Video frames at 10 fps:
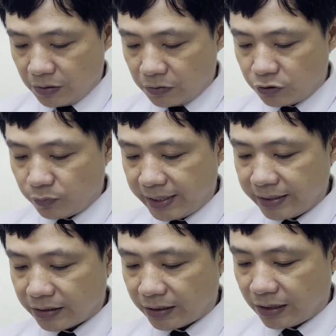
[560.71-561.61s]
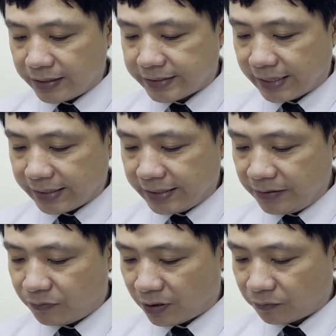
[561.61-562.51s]
You may not know exactly
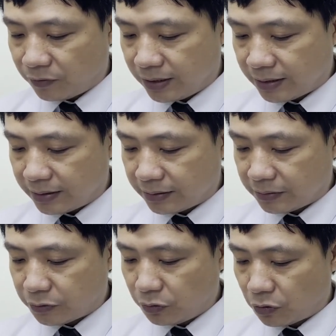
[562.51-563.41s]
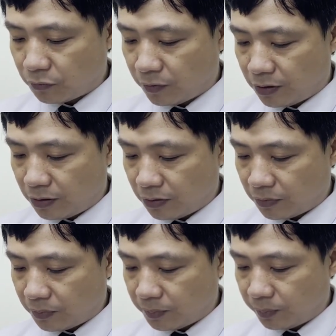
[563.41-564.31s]
what word to look for,
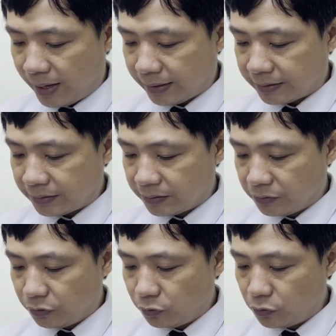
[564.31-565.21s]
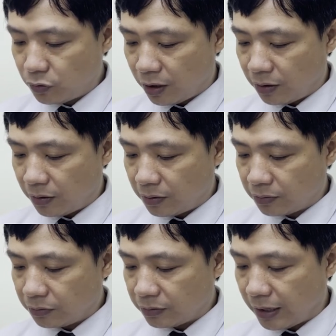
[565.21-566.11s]
but you do not
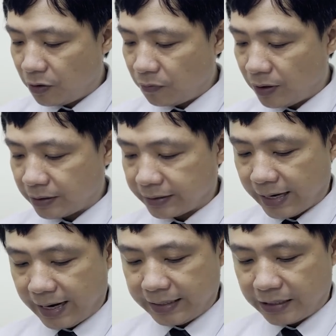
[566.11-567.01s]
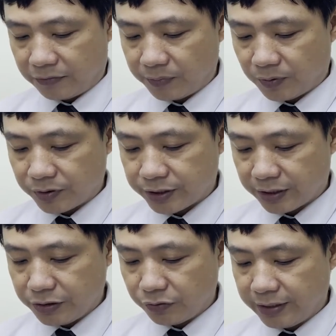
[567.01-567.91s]
know what kind of
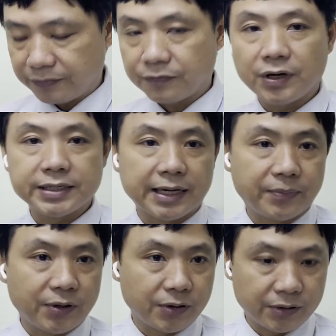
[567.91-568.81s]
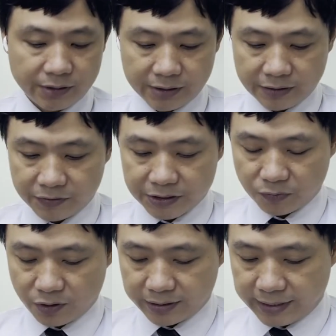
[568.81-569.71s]
information you need. For example, first
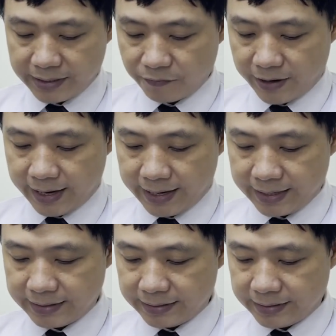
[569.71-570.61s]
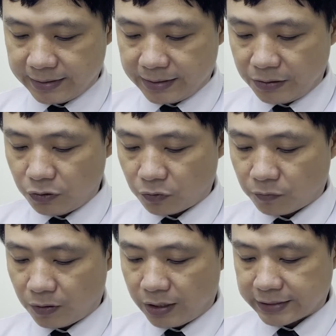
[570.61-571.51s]
one, right? Where, look
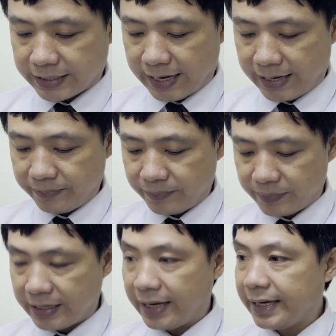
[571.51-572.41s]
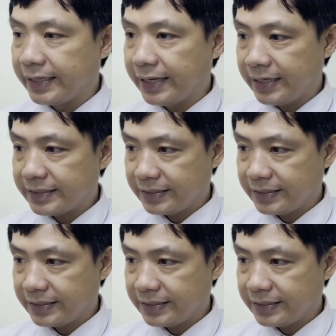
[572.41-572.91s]
for time, day, and date.